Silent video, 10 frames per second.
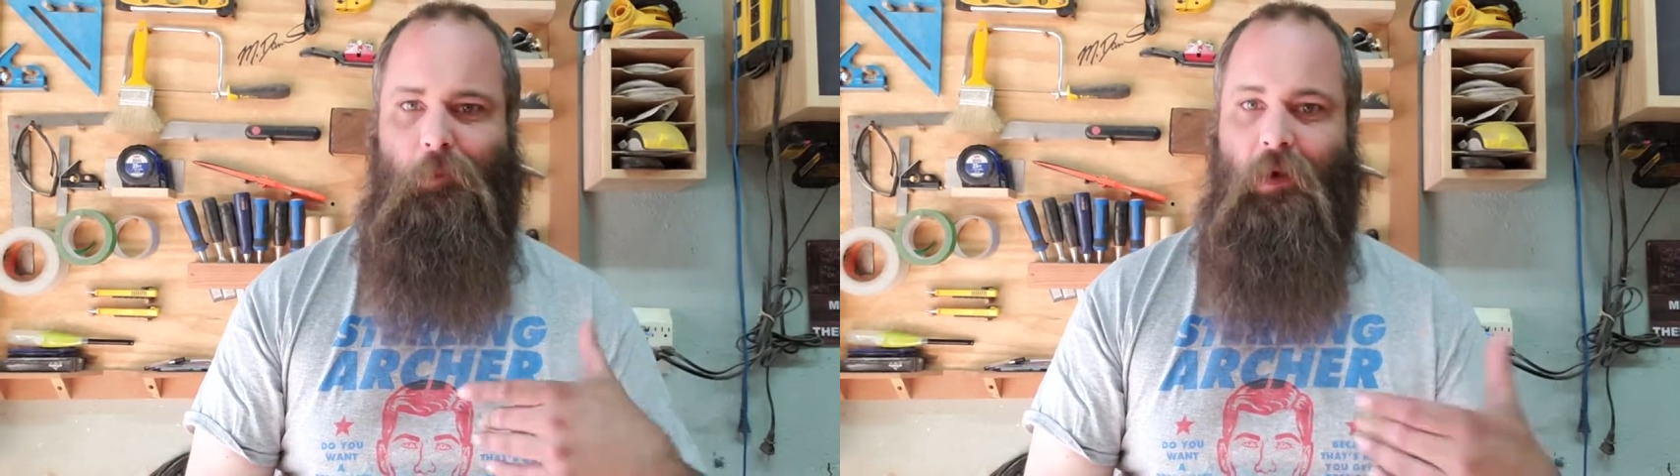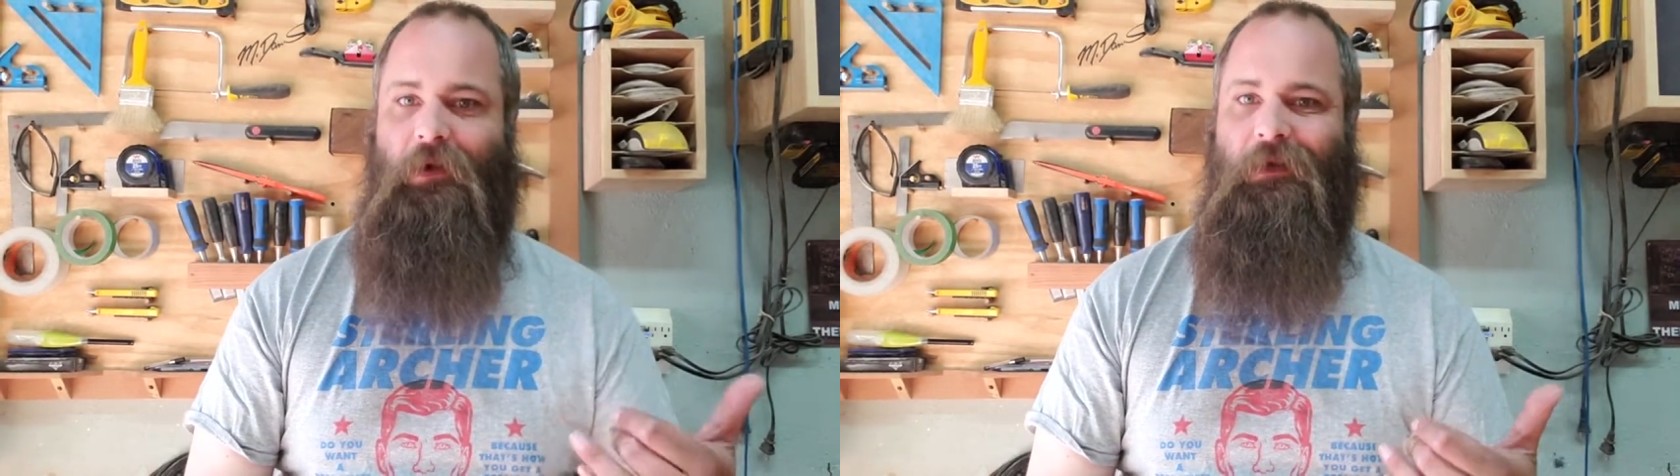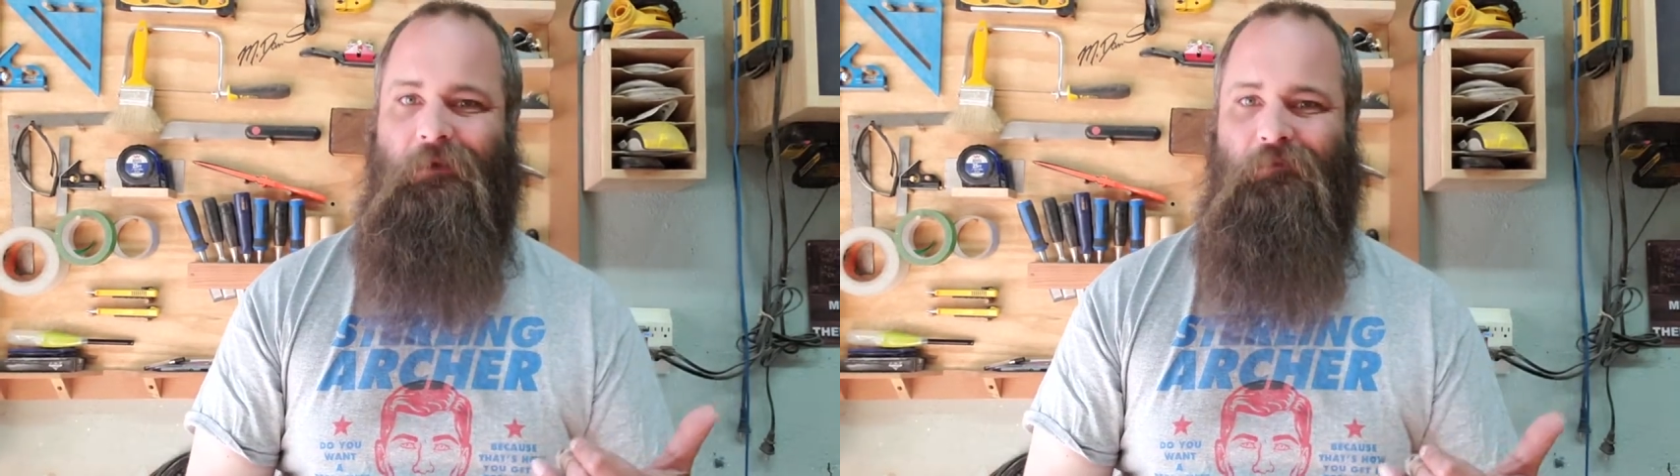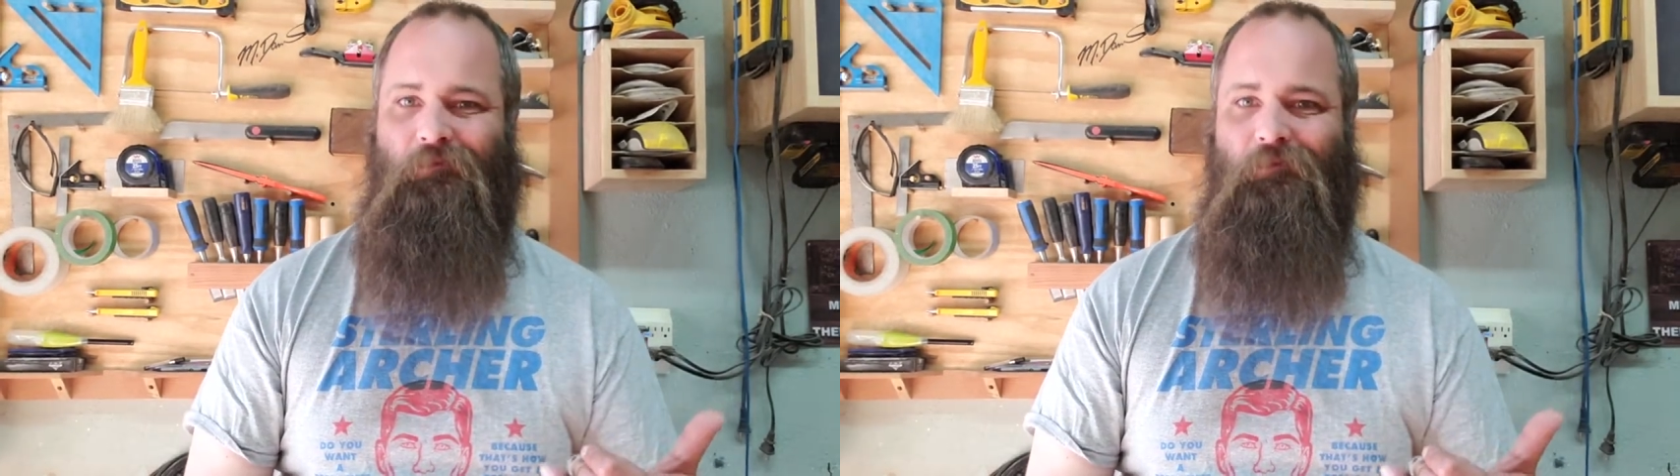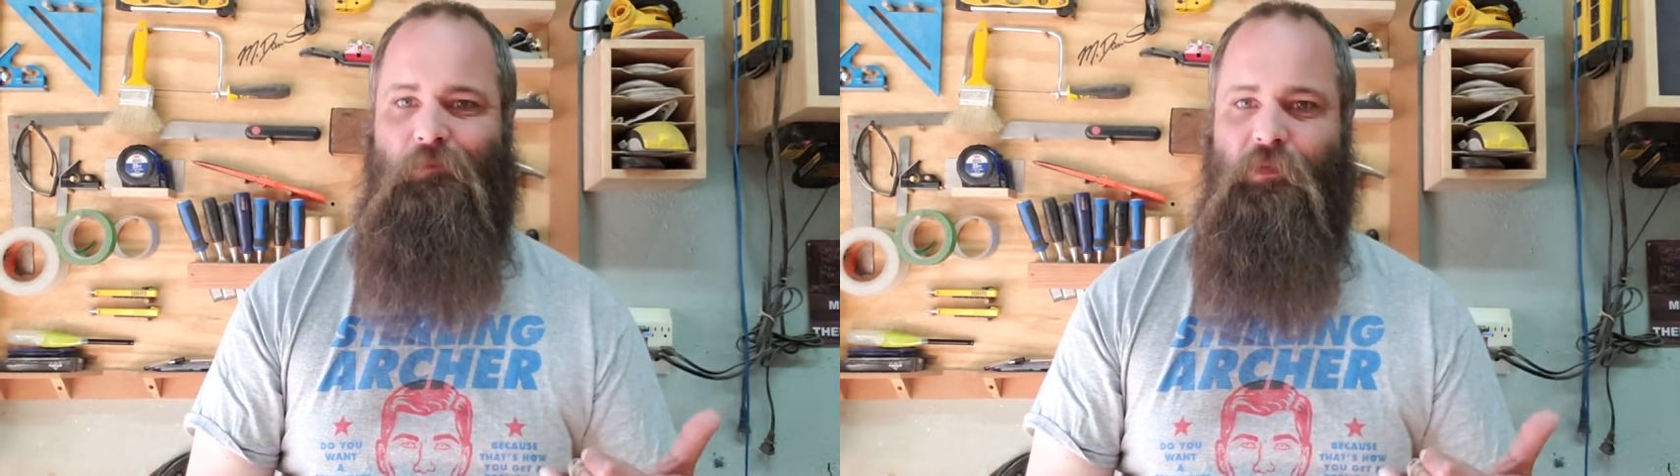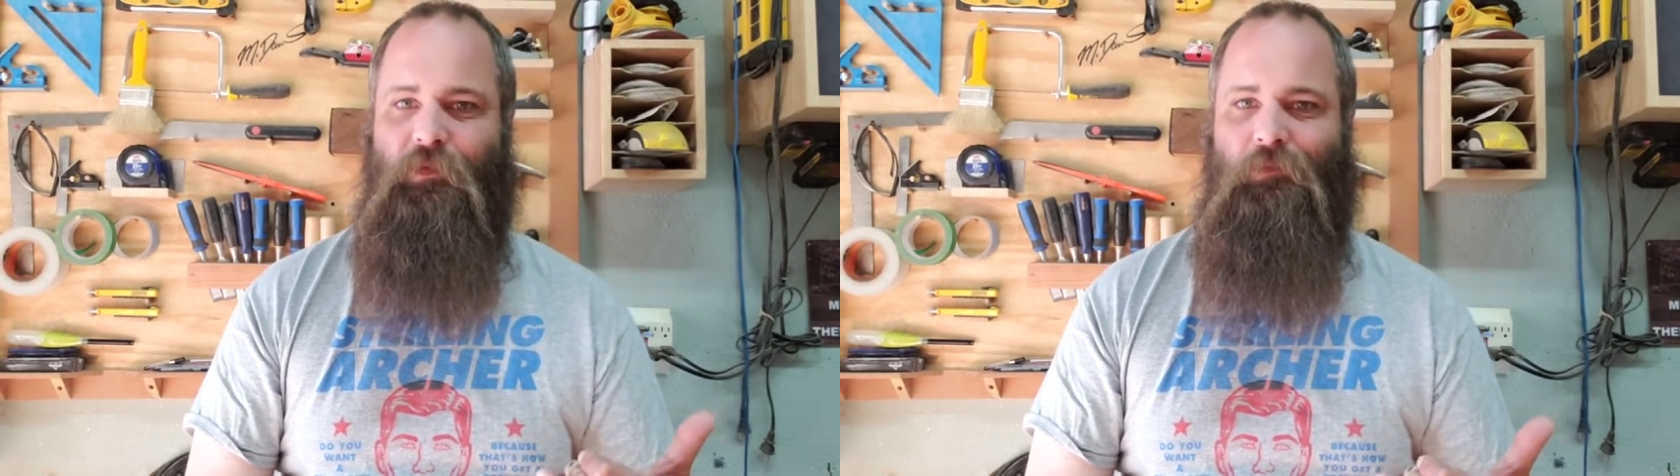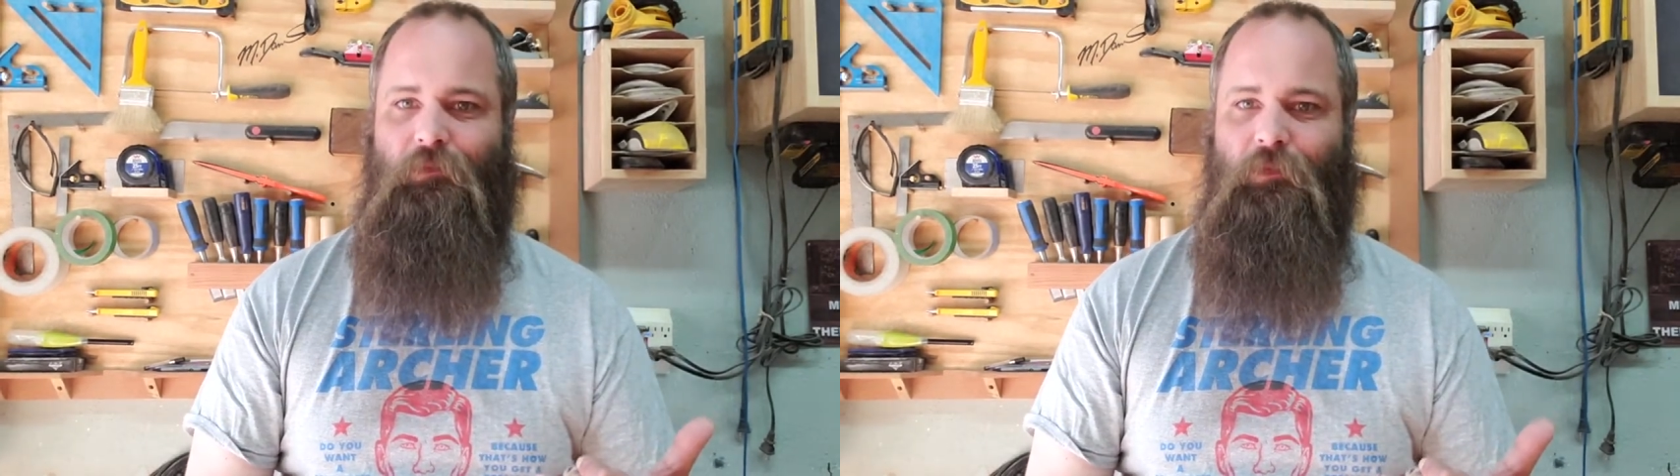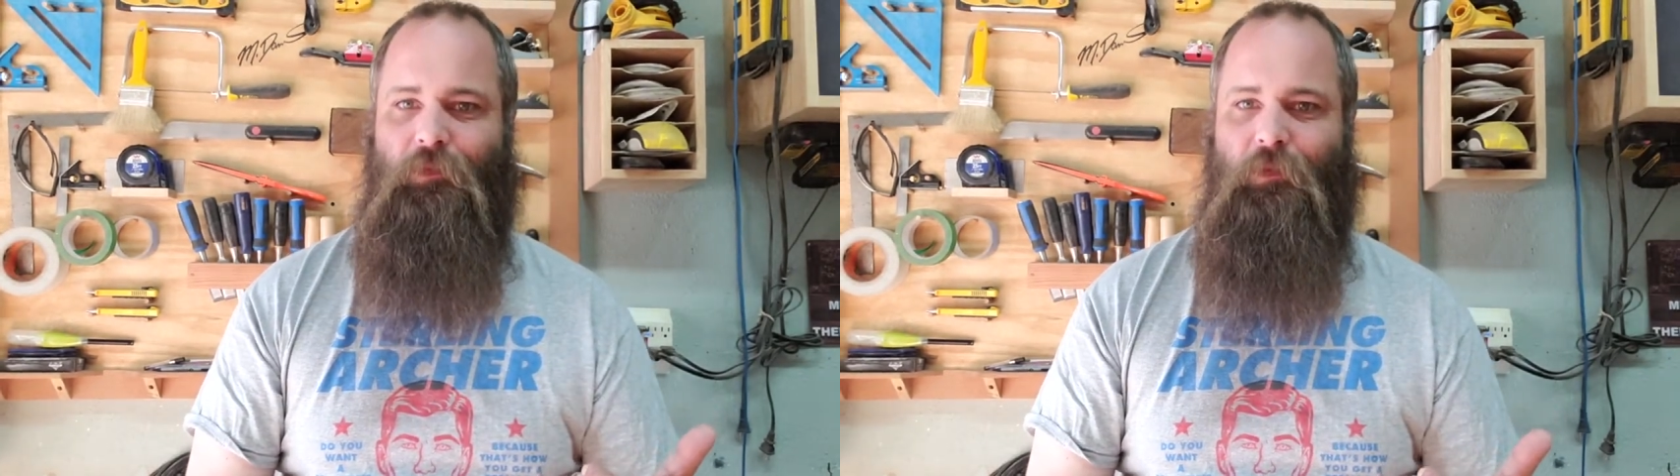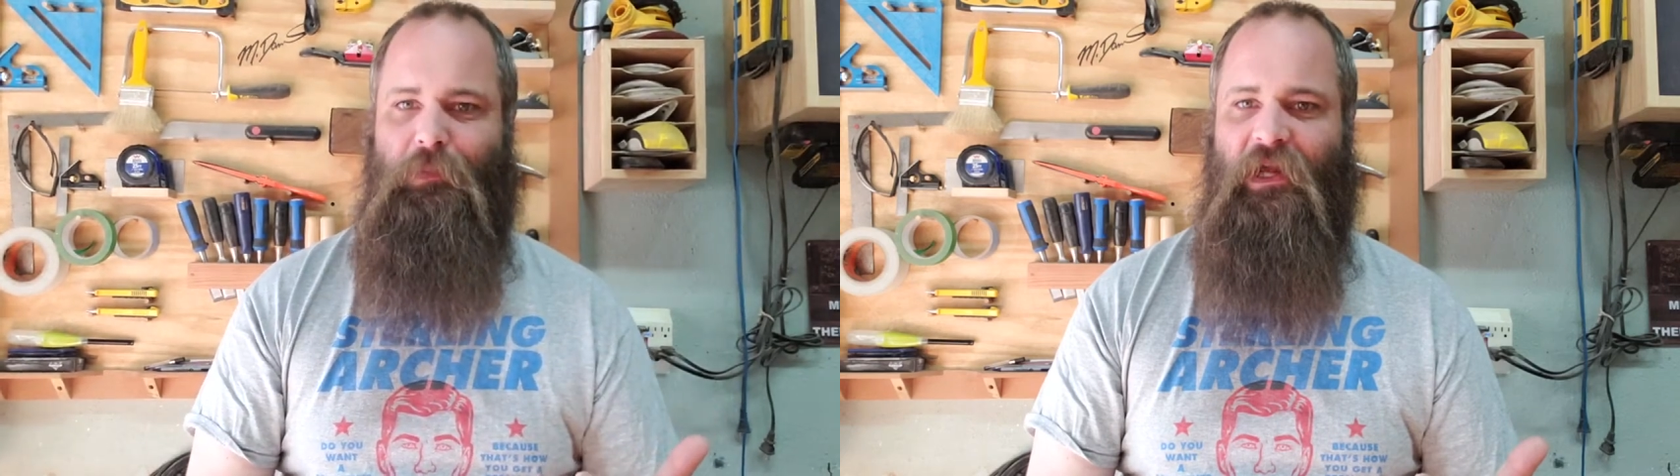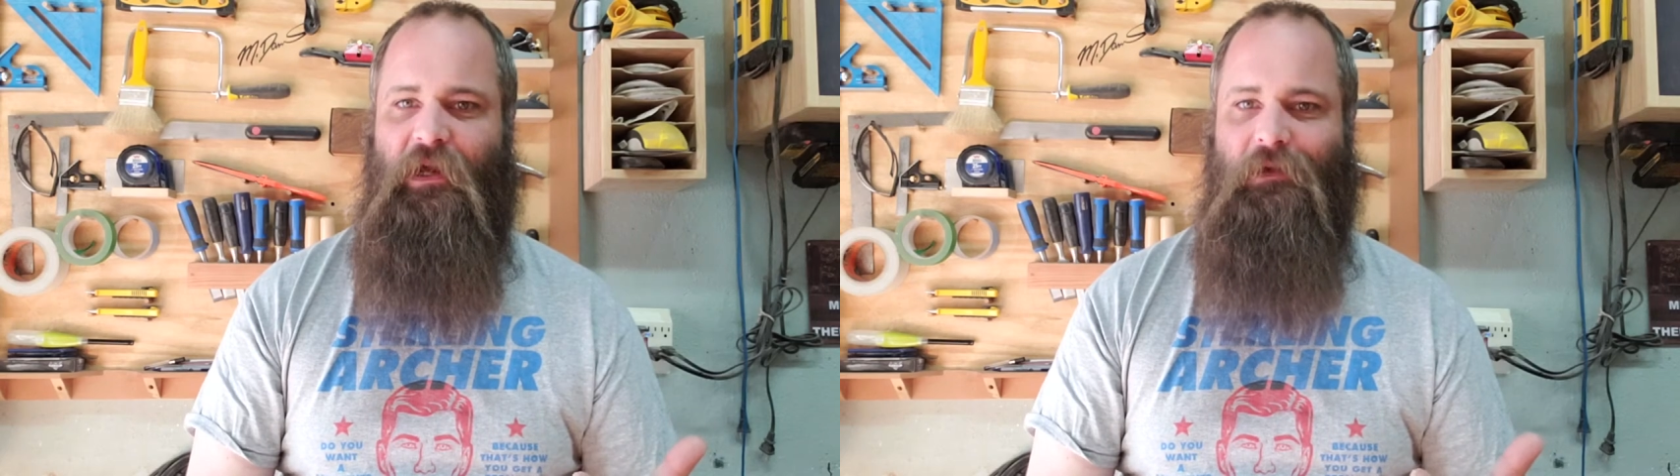market
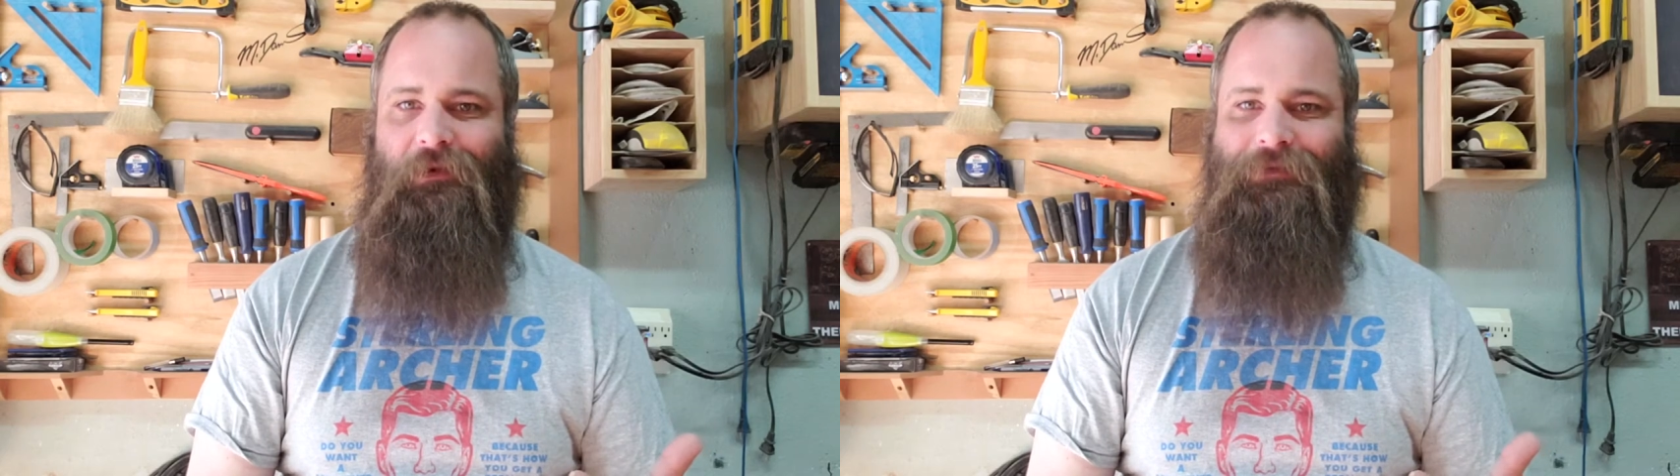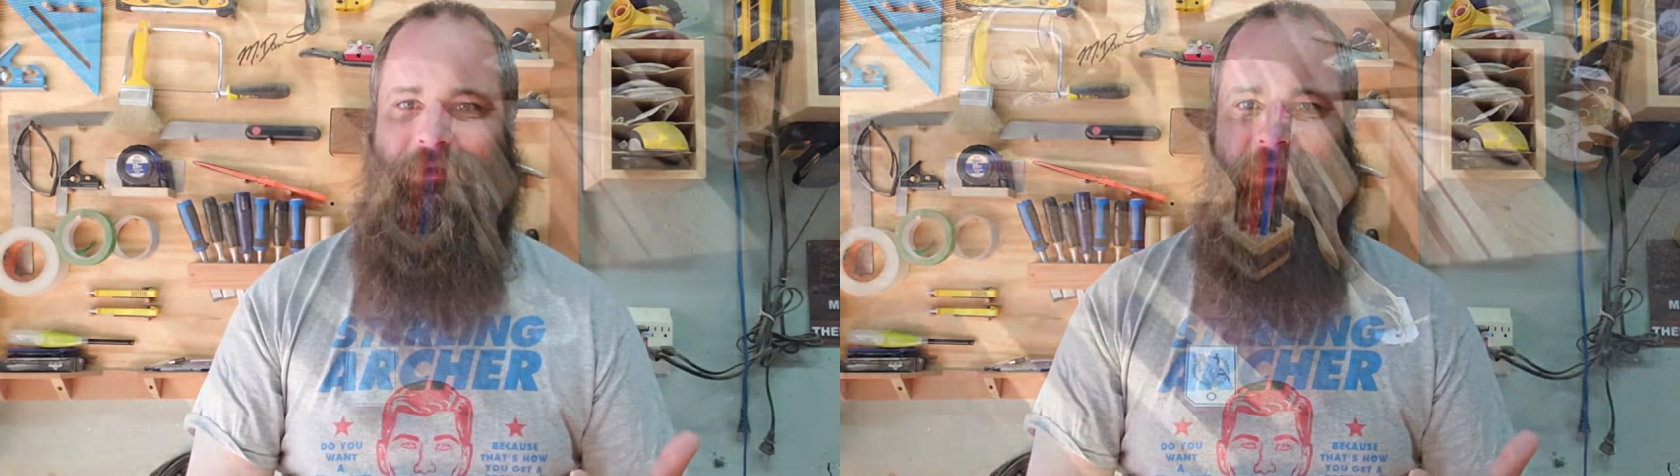planned at the